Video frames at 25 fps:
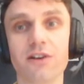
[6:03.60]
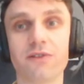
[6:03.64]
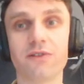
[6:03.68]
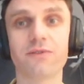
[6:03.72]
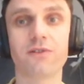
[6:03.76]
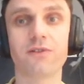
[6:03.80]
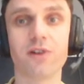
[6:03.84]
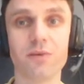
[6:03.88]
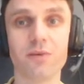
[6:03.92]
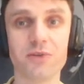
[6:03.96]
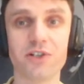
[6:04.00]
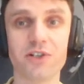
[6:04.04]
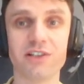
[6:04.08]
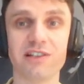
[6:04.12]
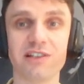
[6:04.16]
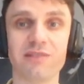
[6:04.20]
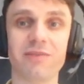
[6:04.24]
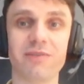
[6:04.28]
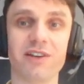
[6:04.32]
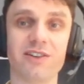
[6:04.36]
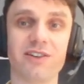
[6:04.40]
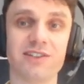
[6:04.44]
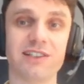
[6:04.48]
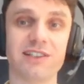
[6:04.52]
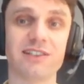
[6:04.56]
optional
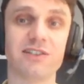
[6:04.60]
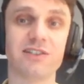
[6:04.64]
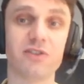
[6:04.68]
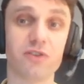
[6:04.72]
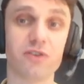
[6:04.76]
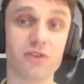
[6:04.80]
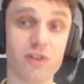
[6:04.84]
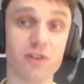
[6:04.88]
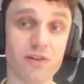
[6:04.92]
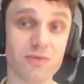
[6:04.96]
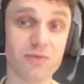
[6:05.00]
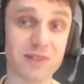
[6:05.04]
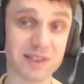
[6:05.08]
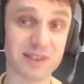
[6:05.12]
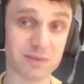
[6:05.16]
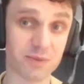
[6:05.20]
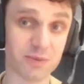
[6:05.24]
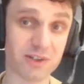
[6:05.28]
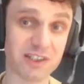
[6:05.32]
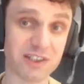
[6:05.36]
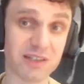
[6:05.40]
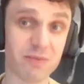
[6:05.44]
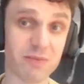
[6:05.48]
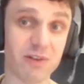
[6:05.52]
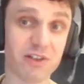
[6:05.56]
because it's not always
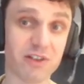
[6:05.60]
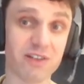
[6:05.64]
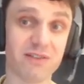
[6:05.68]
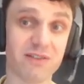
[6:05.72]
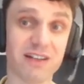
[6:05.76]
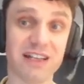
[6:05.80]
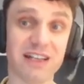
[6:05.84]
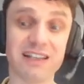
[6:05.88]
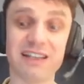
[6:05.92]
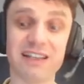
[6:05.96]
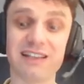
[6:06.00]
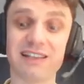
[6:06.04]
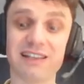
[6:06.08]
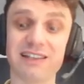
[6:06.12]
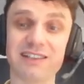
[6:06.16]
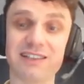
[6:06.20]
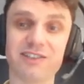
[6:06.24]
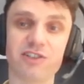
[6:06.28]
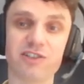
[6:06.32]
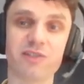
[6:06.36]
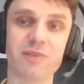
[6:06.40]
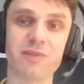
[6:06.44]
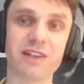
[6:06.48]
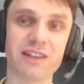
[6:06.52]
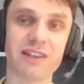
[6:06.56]
possible to validate an
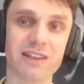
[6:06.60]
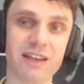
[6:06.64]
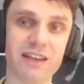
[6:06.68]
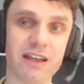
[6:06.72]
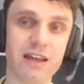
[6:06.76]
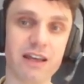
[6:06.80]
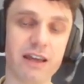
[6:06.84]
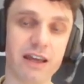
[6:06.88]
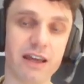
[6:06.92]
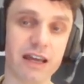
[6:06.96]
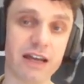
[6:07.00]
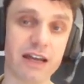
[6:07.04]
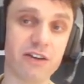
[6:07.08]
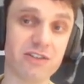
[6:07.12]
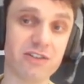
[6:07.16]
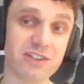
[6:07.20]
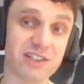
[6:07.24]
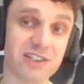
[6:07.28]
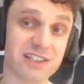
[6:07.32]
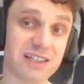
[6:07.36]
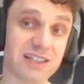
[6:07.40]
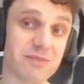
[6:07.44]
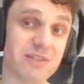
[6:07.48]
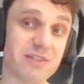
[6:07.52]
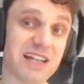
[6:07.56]
instrument. And also
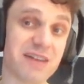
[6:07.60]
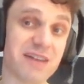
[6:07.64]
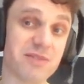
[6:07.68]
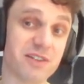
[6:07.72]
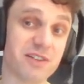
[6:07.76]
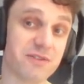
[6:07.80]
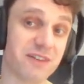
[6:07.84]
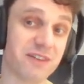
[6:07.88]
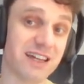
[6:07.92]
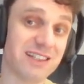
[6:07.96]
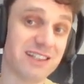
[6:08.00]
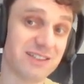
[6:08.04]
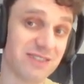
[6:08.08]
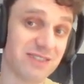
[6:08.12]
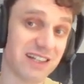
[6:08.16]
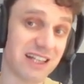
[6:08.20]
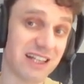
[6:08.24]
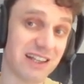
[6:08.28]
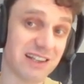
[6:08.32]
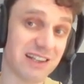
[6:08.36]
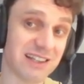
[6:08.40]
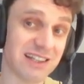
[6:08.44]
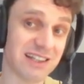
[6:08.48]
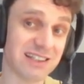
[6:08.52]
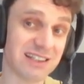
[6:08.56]
sometimes face
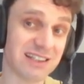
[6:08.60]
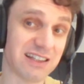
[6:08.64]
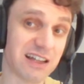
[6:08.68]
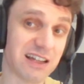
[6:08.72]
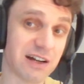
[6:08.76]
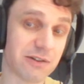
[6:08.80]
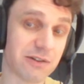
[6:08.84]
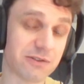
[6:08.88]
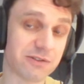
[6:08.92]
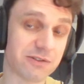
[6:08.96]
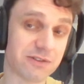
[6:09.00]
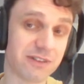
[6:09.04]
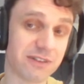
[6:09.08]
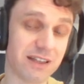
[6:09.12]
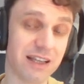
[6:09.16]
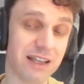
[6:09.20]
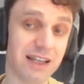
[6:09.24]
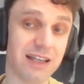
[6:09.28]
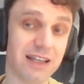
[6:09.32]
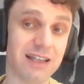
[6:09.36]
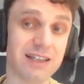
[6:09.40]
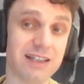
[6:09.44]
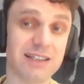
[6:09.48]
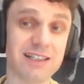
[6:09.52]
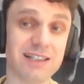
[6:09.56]
validity is enough.
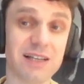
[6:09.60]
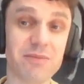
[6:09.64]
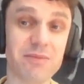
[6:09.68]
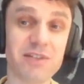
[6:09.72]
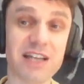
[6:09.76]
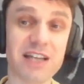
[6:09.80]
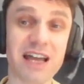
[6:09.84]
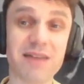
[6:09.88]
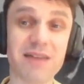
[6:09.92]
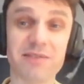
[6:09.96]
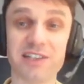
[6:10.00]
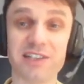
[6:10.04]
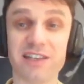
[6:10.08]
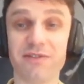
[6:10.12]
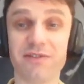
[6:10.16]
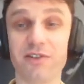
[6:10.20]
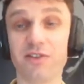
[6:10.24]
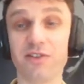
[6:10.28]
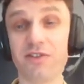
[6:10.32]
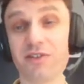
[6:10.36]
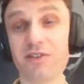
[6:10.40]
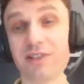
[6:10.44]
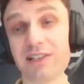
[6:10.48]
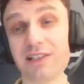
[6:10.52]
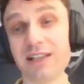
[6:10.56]
Sometimes if you
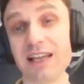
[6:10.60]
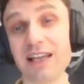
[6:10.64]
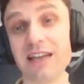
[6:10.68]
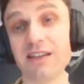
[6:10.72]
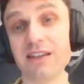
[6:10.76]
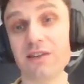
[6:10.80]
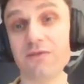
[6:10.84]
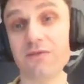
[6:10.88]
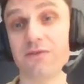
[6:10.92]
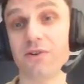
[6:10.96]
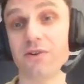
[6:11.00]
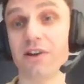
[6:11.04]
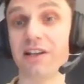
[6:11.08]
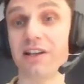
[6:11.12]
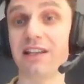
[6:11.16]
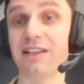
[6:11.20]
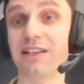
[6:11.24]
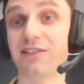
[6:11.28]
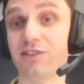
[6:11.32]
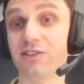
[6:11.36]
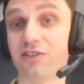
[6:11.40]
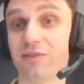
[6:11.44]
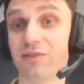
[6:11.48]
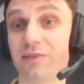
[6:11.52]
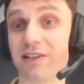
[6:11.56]
translate a foreign
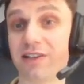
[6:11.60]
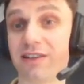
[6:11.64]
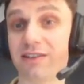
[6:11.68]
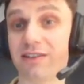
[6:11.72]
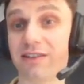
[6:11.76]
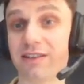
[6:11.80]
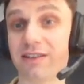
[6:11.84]
instrument,